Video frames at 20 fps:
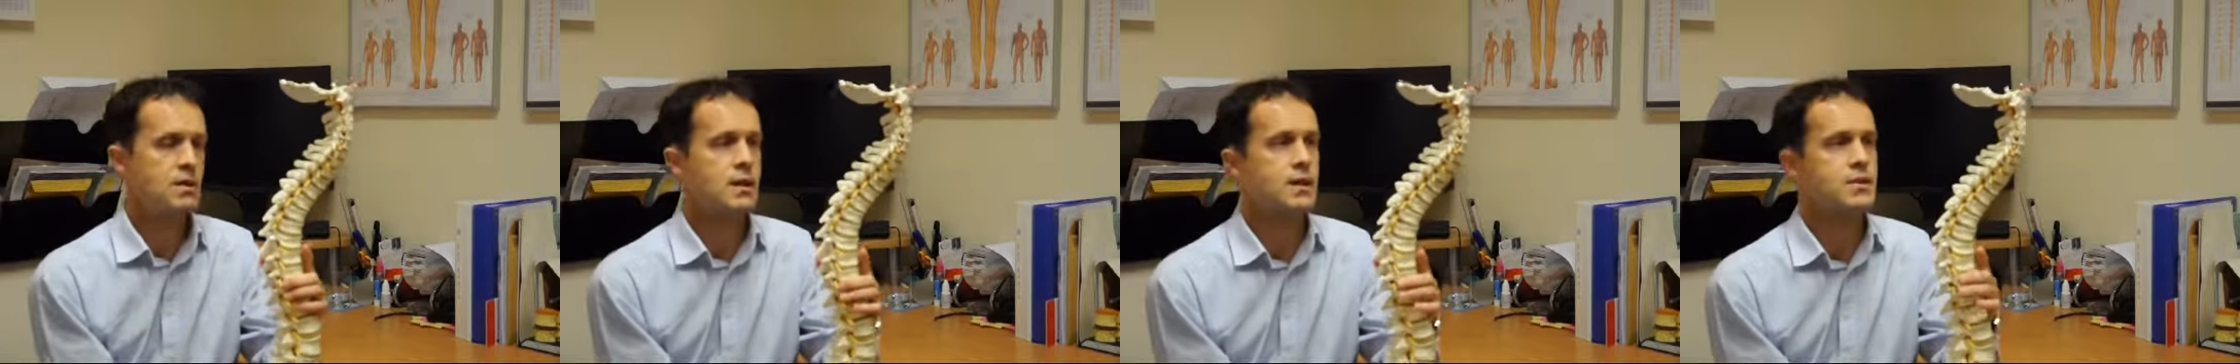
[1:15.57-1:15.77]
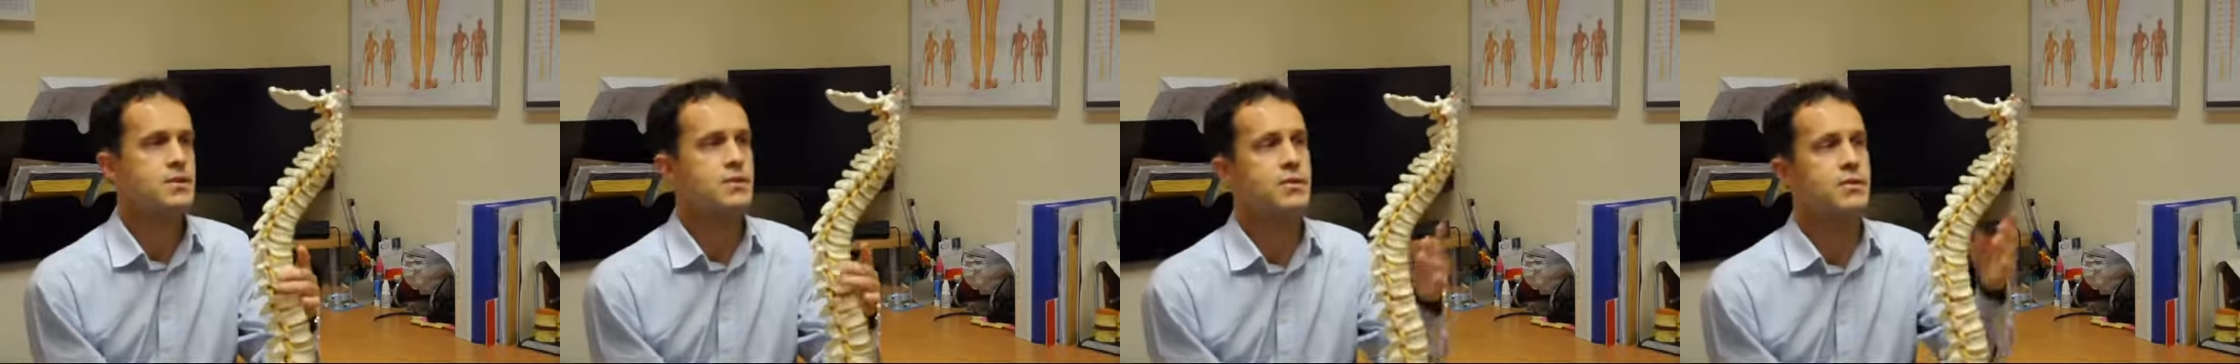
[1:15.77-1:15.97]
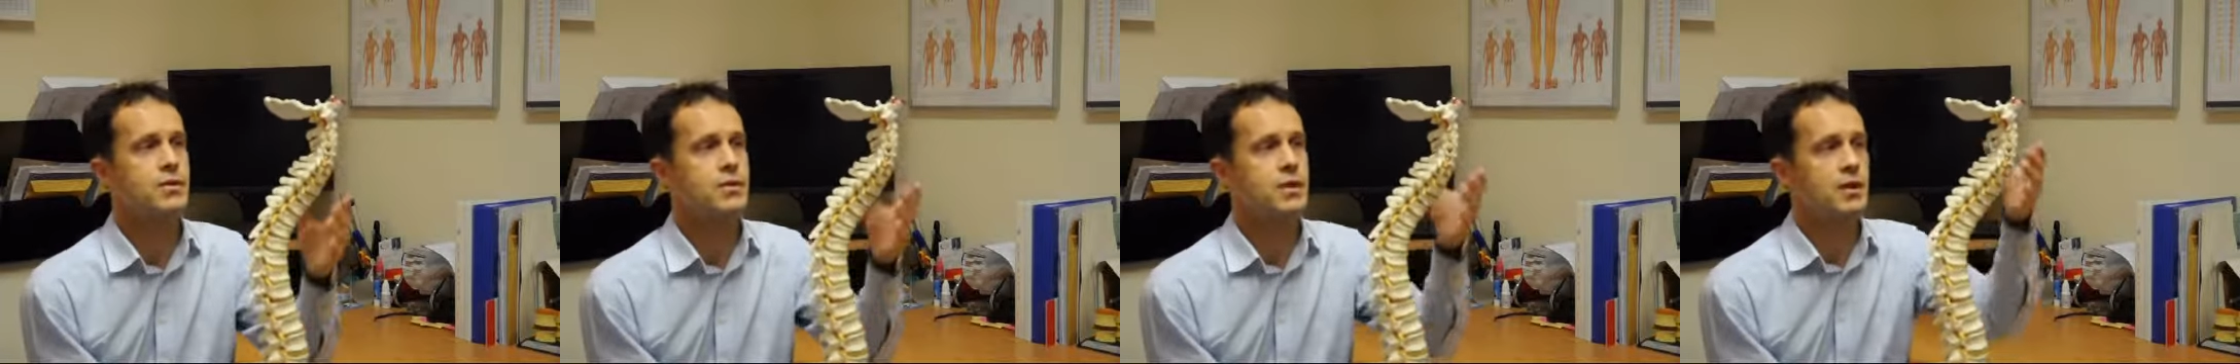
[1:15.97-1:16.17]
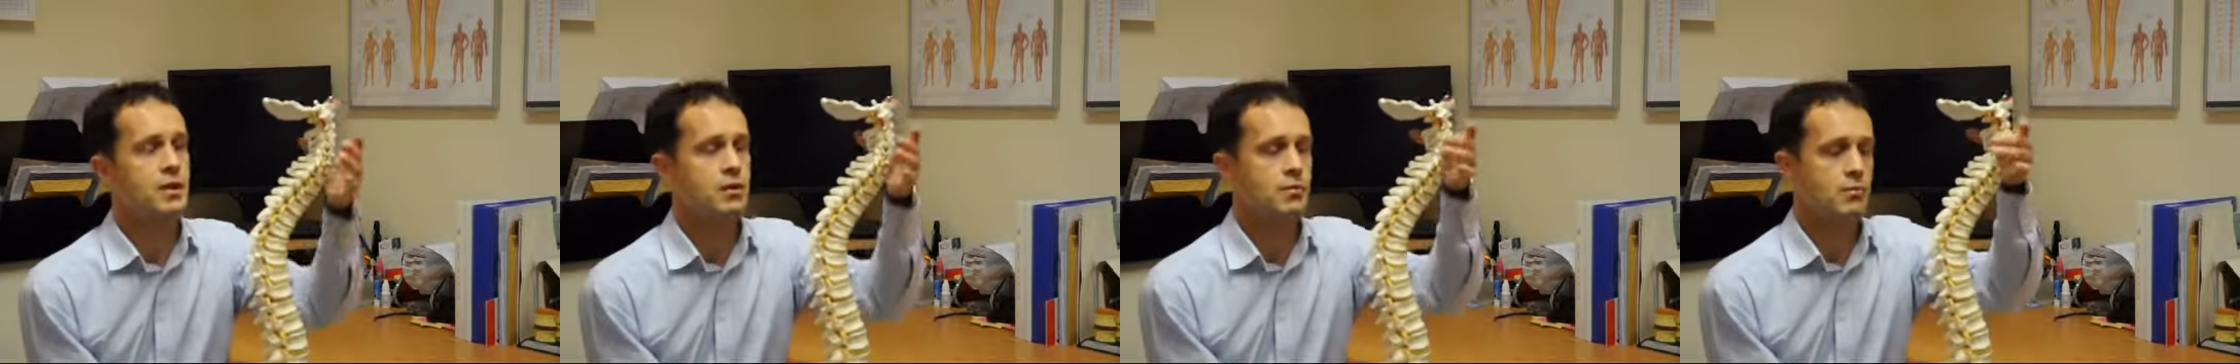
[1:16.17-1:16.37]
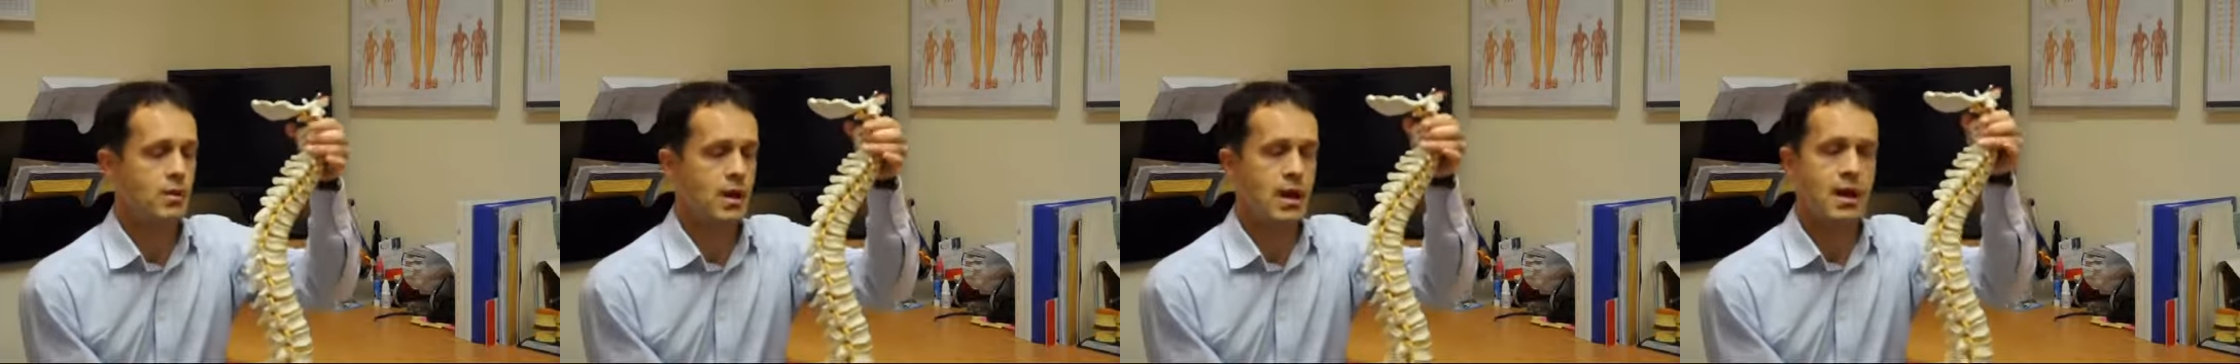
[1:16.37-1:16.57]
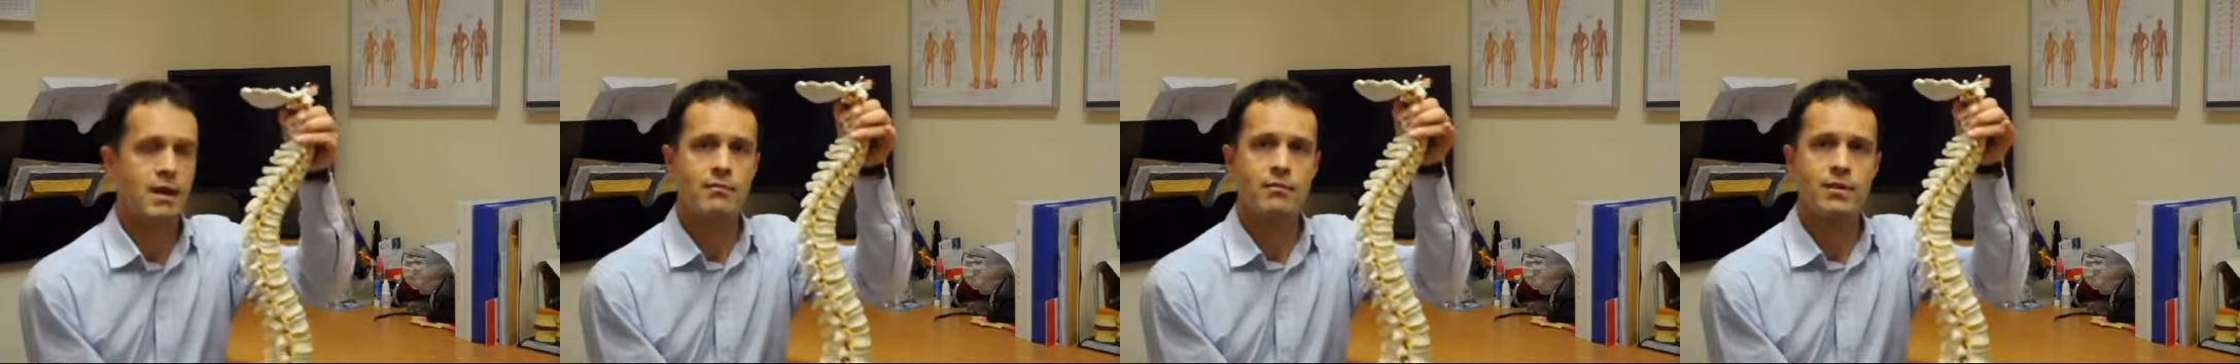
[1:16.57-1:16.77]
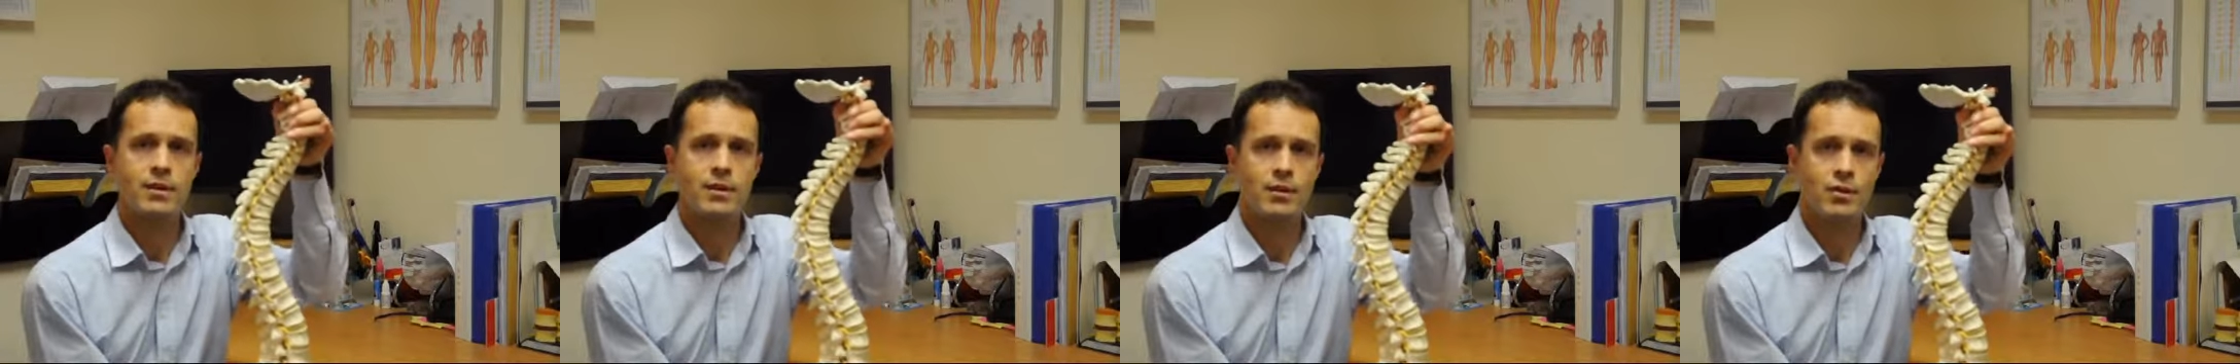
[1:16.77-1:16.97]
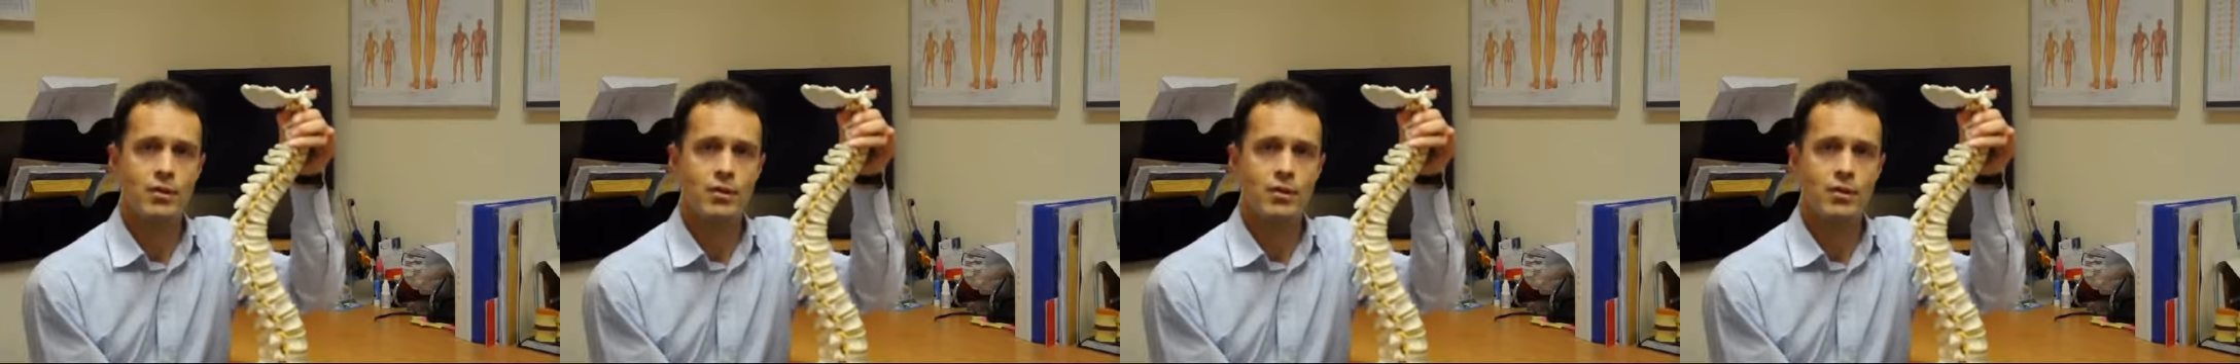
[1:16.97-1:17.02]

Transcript: That's so that it can behave like